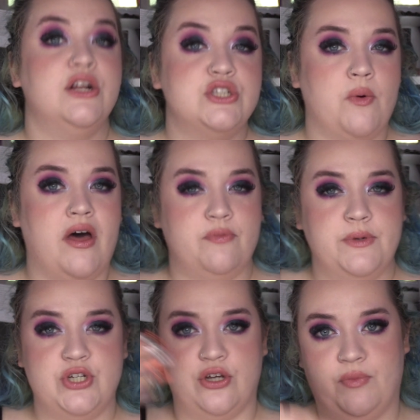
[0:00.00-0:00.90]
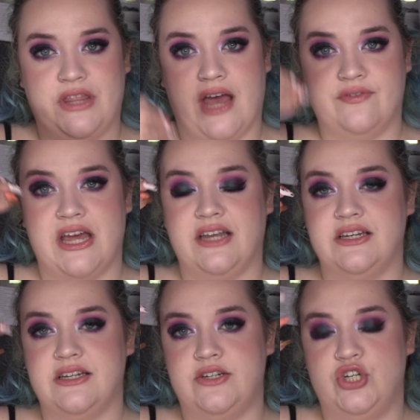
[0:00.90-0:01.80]
So what I've been doing with it, I've
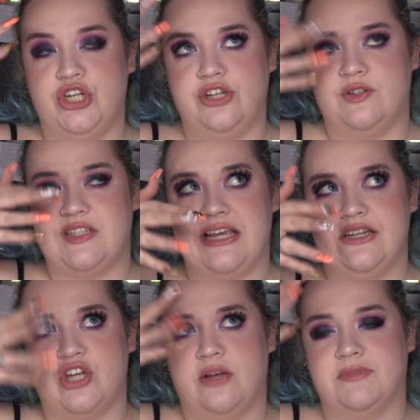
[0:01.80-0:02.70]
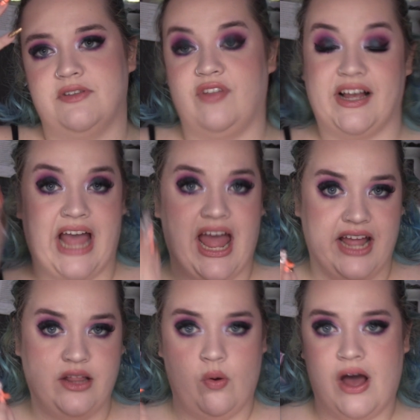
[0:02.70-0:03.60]
tended to use it in terms of like a
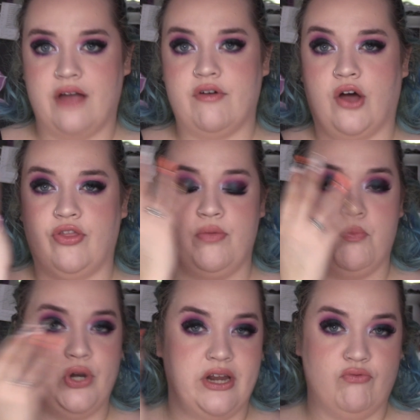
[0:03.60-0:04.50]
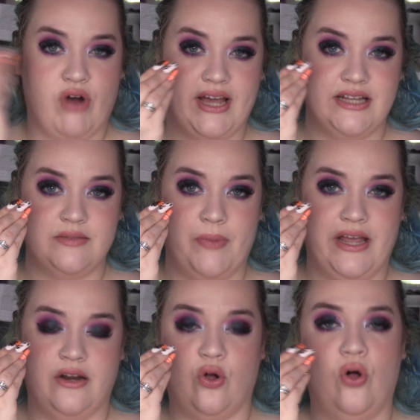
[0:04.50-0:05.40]
halo eye rather than putting it right into my
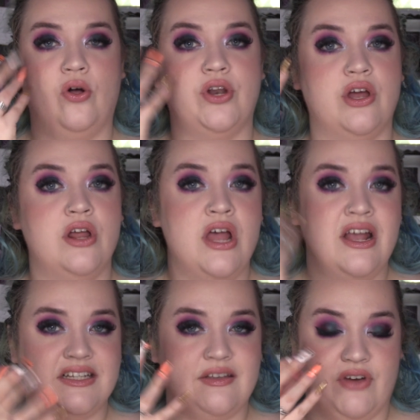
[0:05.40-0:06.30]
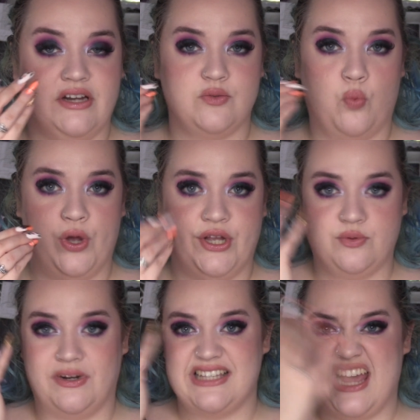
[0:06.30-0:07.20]
inner corner, because I find it's worse
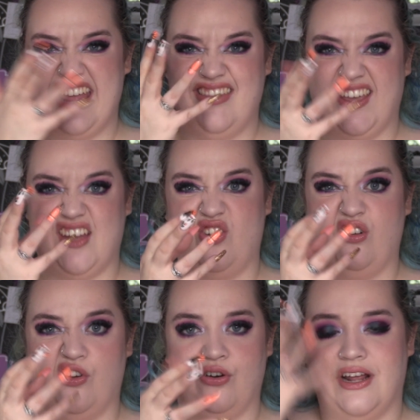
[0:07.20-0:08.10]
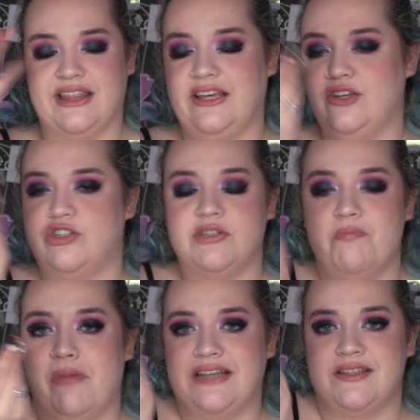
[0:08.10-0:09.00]
when it's in the inner corner. I think you just
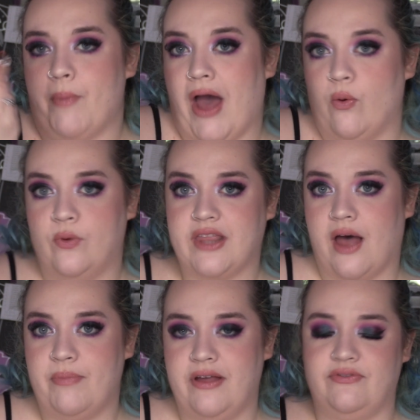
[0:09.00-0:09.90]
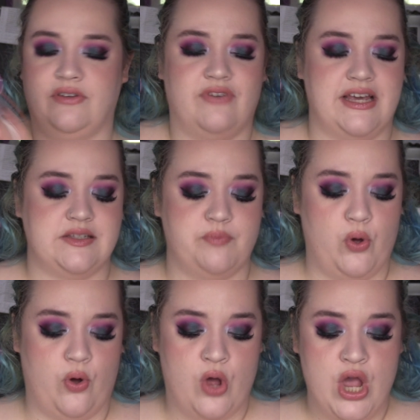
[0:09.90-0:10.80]
mess about with that bit of your face
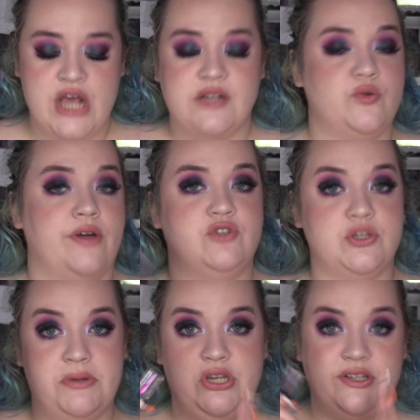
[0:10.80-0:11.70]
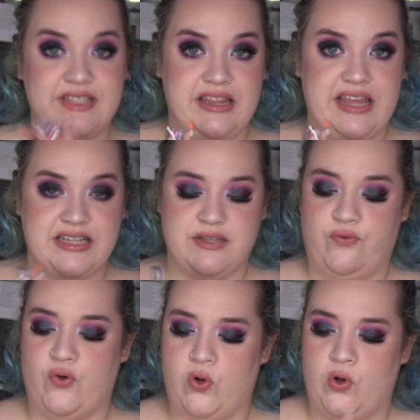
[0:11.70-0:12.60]
more. So I've just been using this
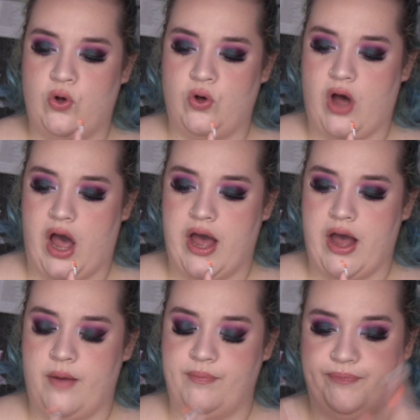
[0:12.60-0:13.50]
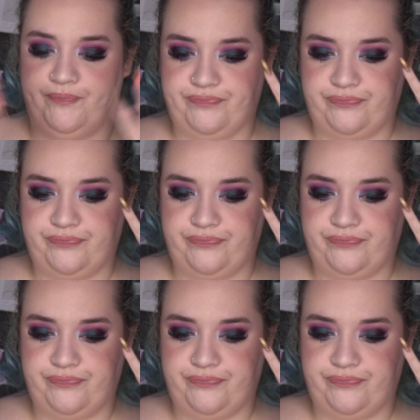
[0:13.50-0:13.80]
for halo